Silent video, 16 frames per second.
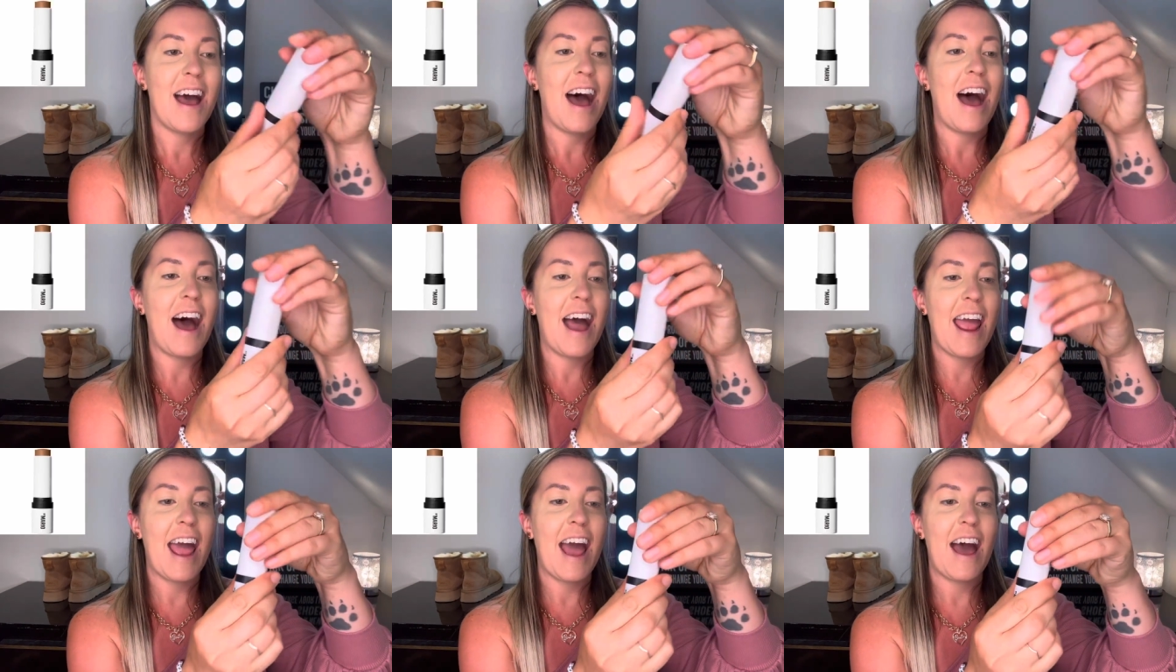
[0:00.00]

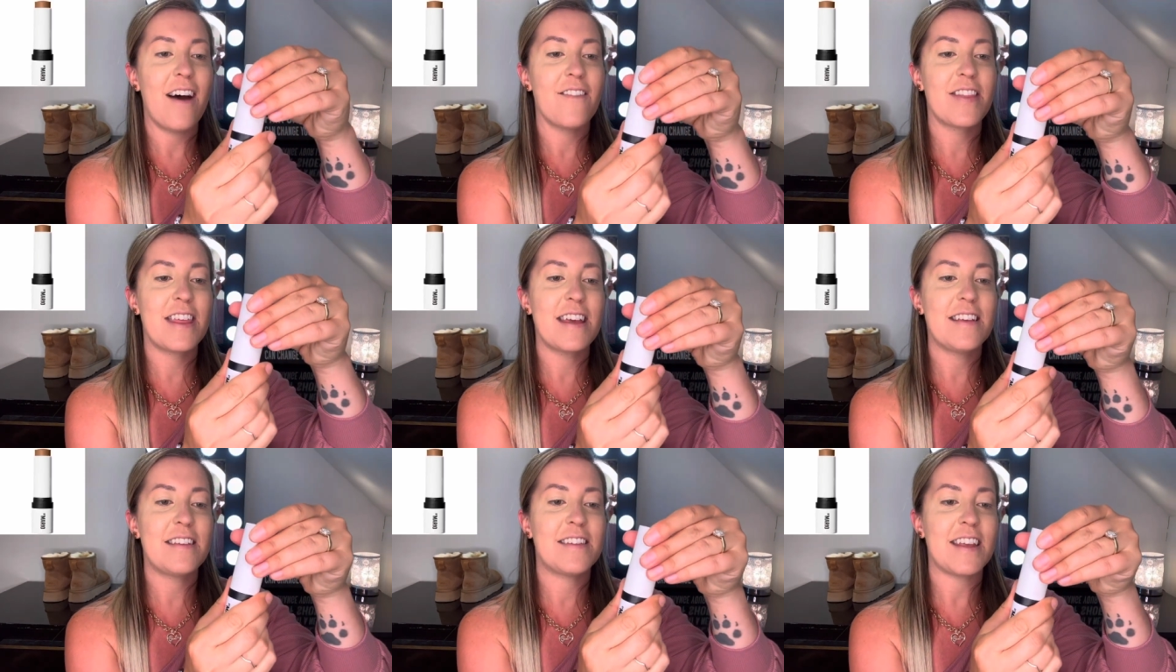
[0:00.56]
I have
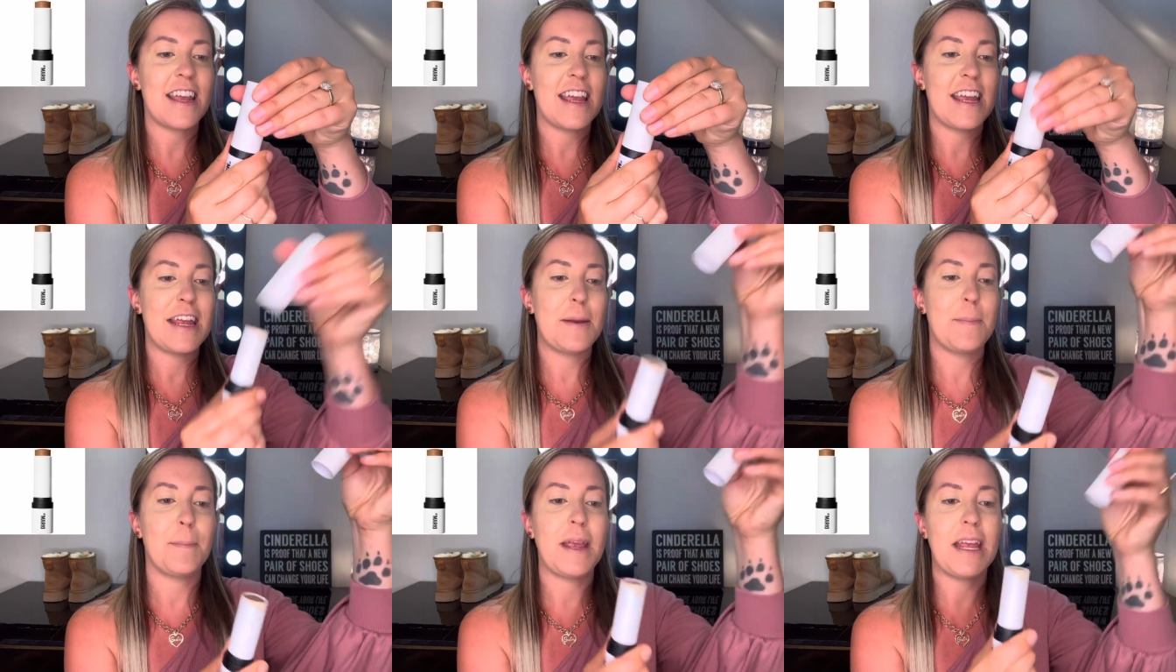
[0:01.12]
this
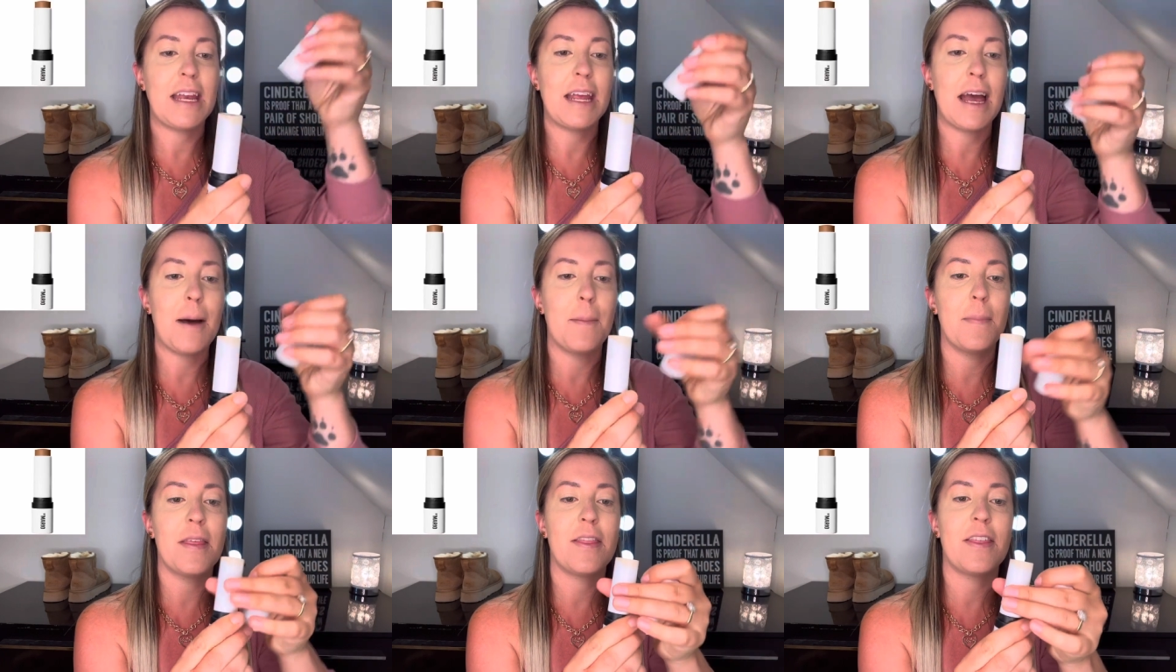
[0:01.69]
in
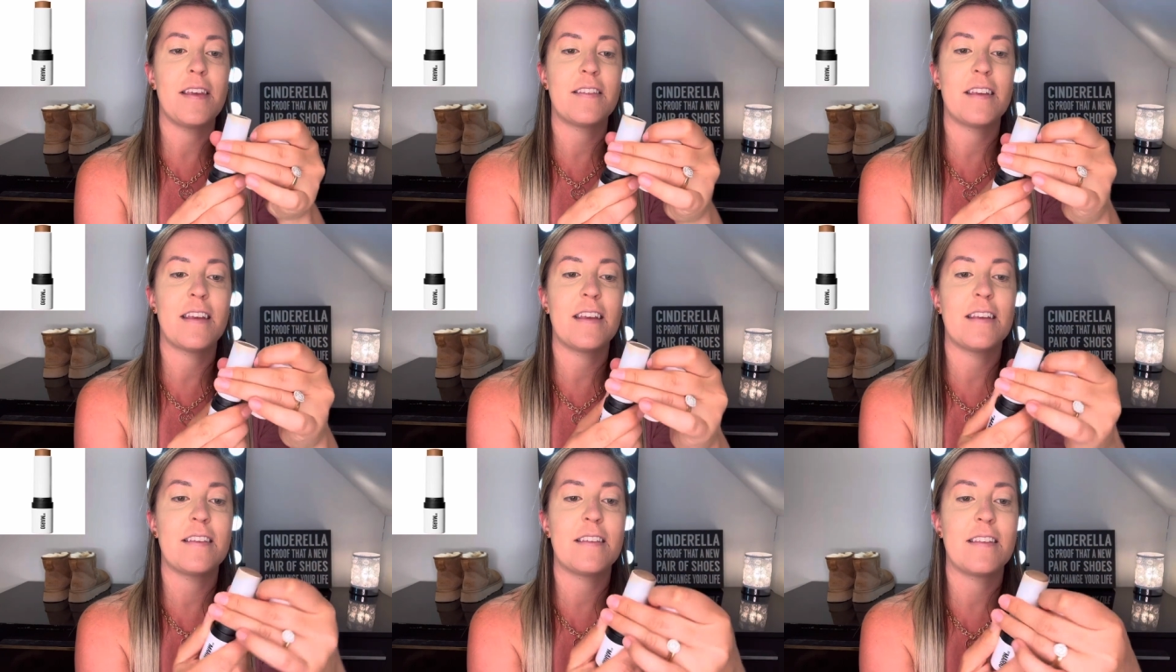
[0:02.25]
medium. This
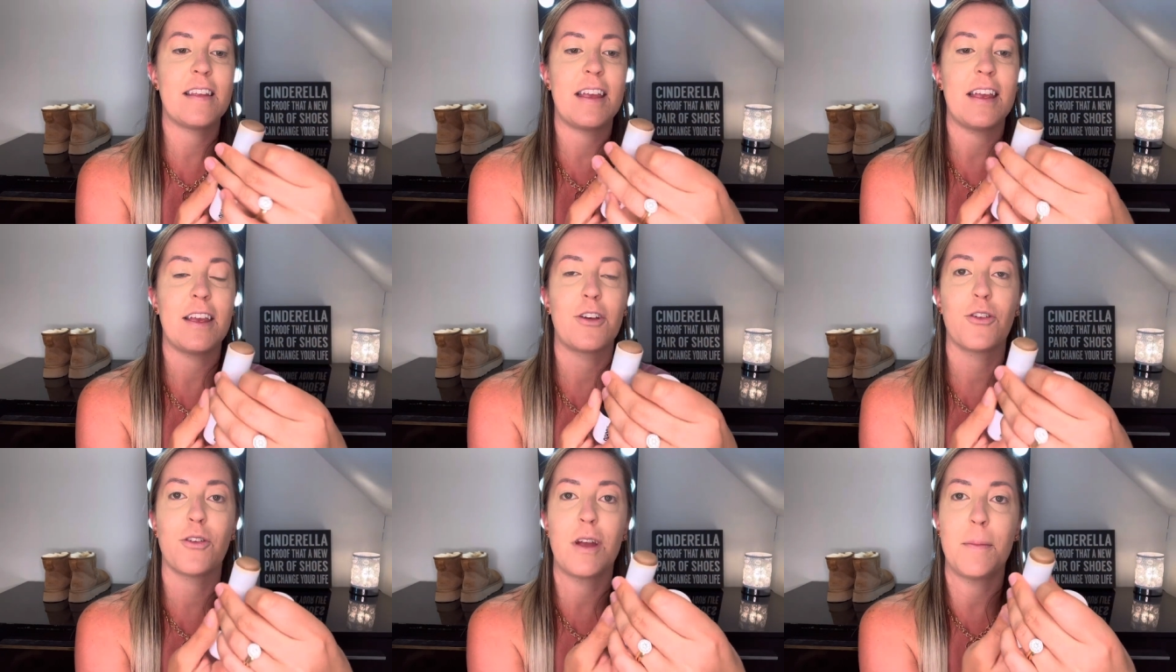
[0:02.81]
is the
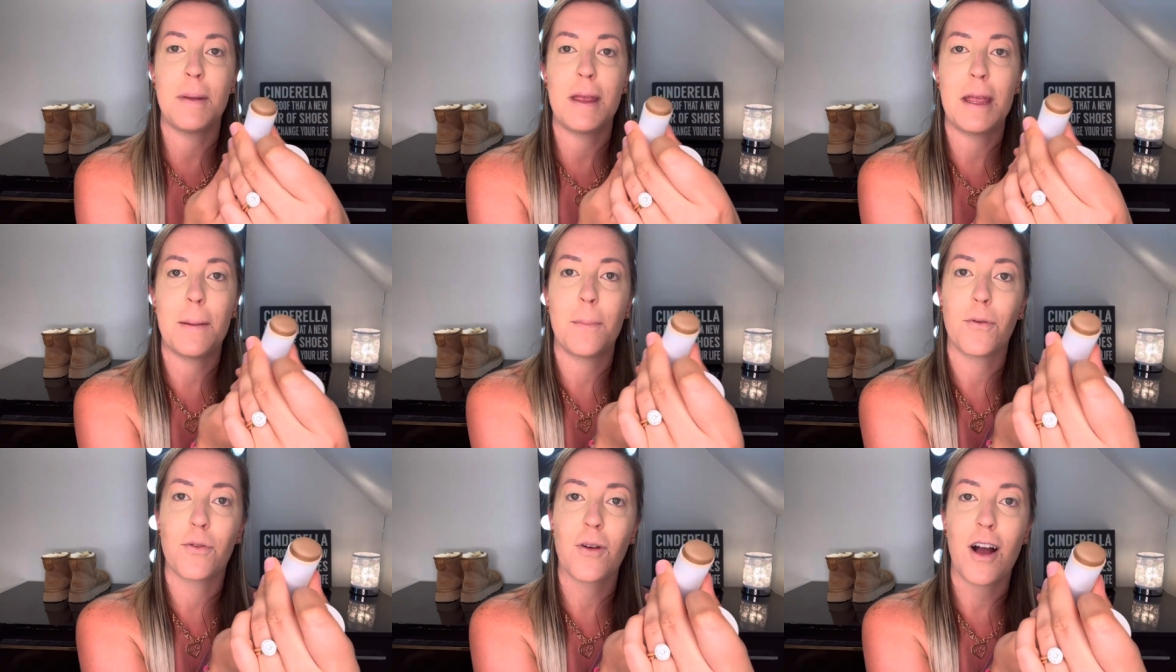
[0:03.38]
creamy
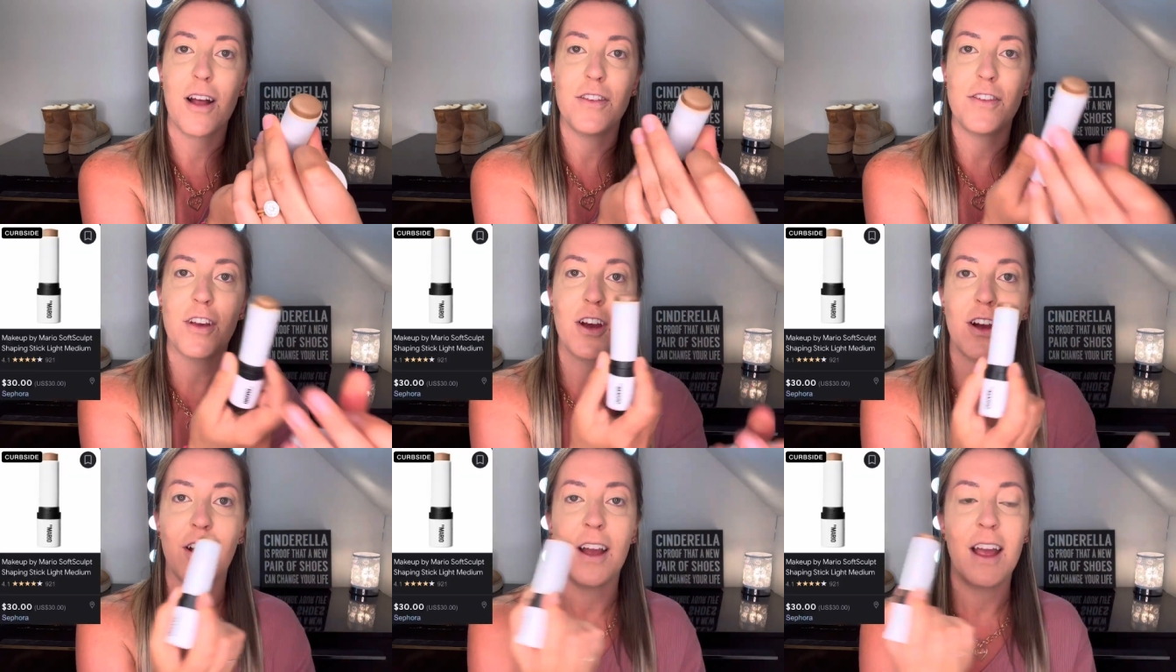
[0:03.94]

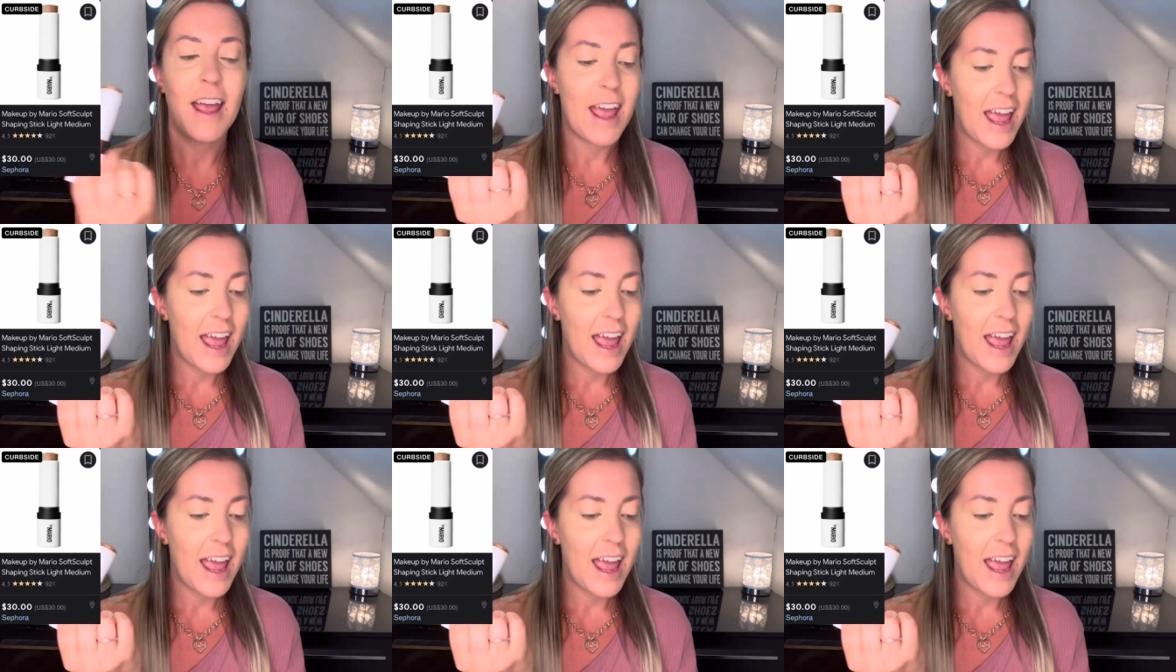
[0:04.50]
bronzer.